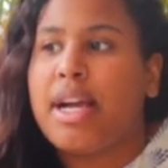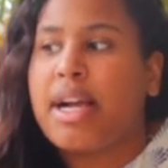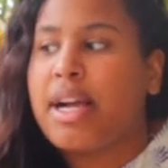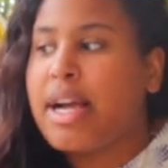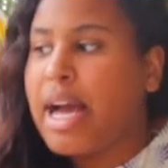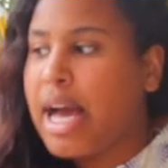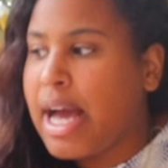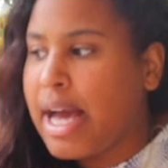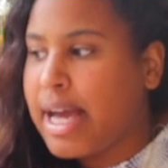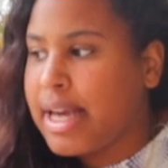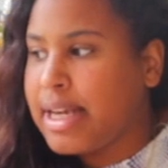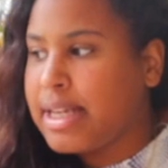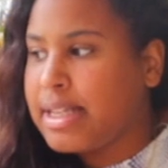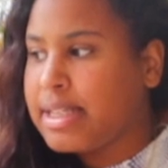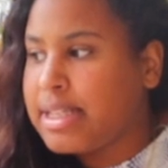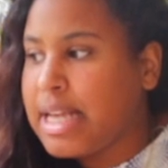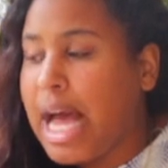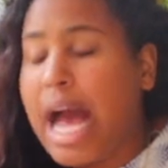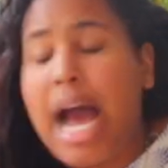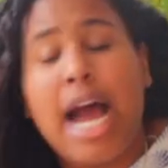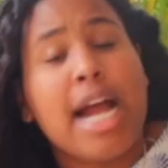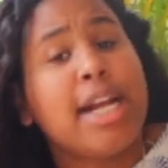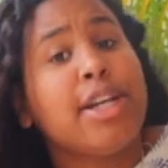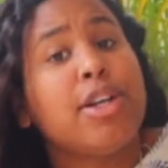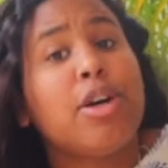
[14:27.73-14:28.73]
guys,
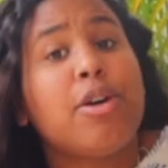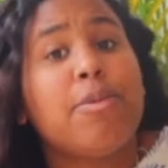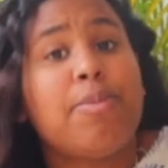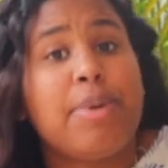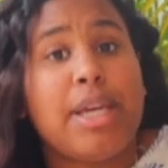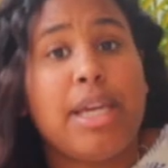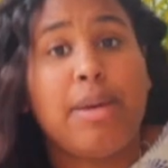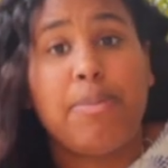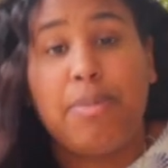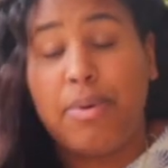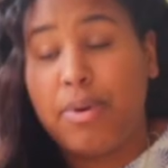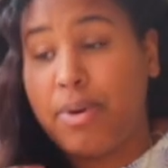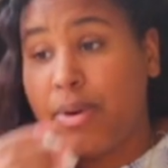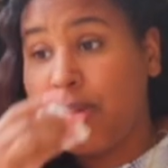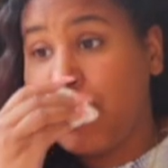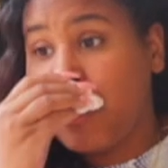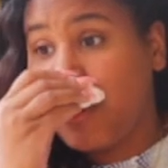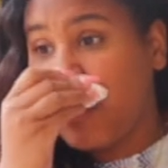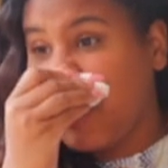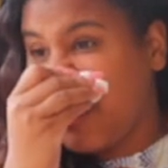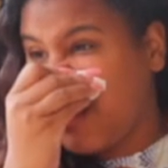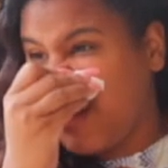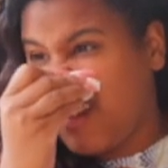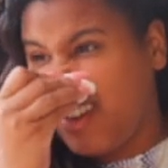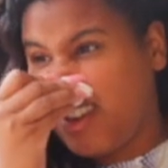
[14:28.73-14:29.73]
I know
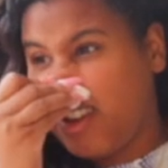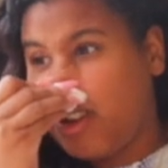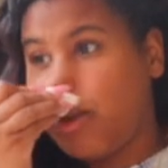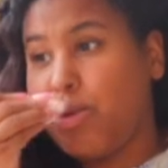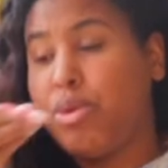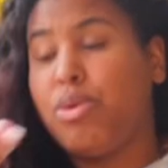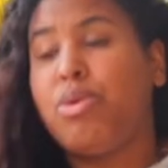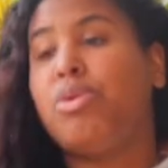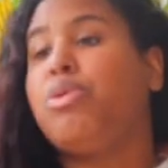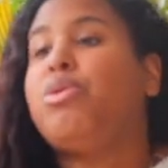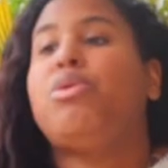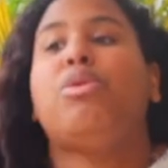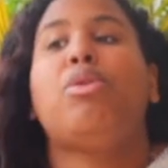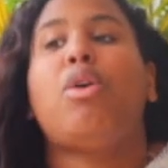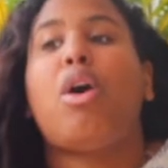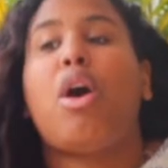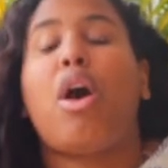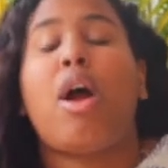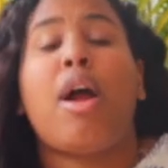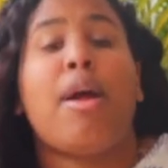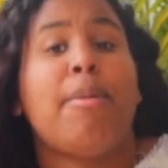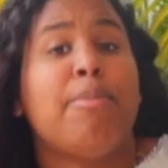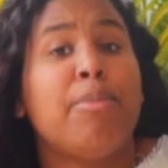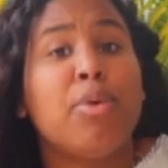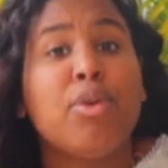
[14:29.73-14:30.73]
people who
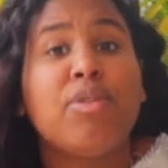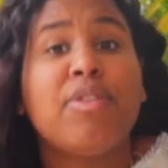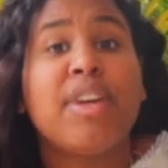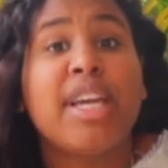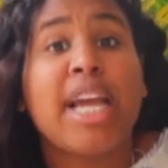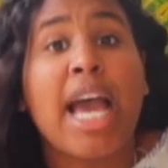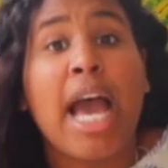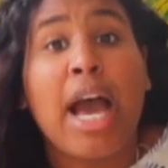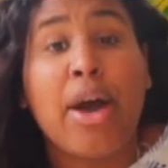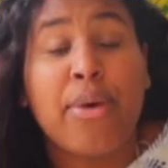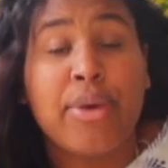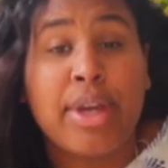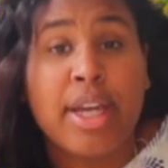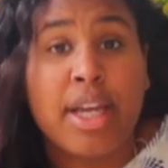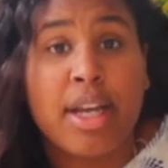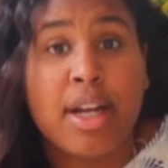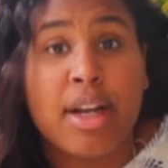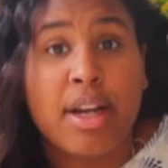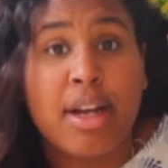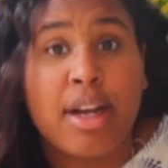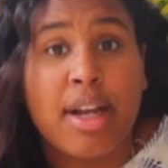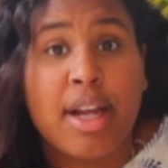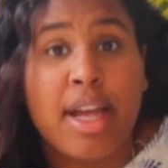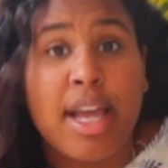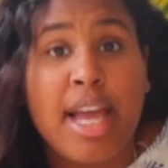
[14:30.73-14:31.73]
are moving out
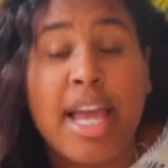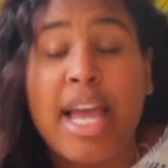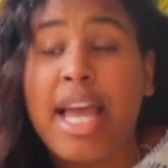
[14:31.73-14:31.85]
here